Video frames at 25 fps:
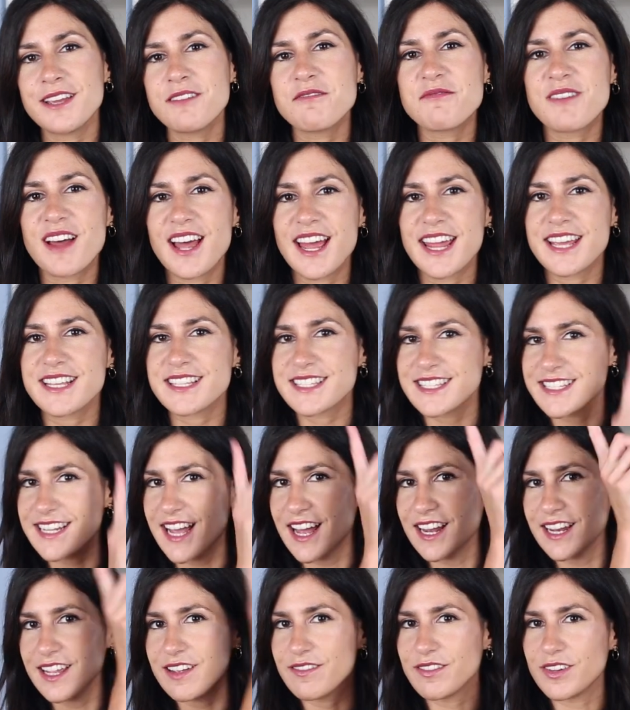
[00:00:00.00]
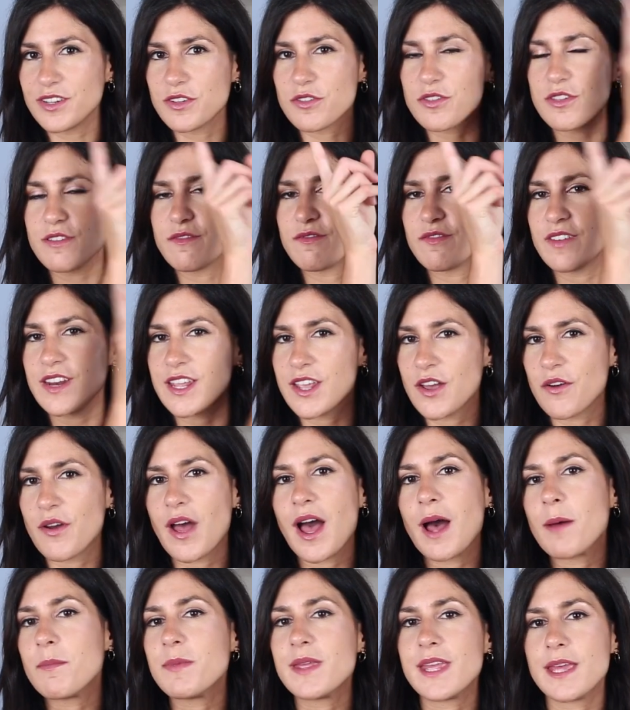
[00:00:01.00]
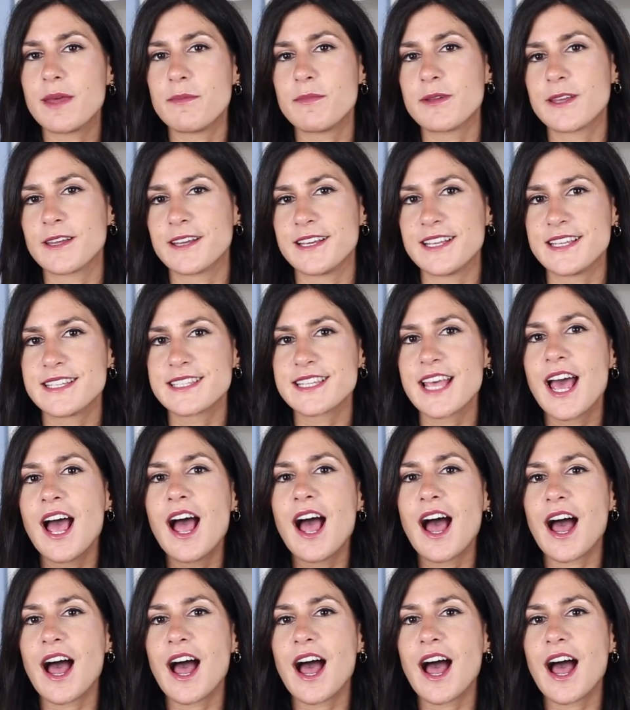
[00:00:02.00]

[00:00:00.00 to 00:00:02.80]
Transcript: link my style evolution video up here because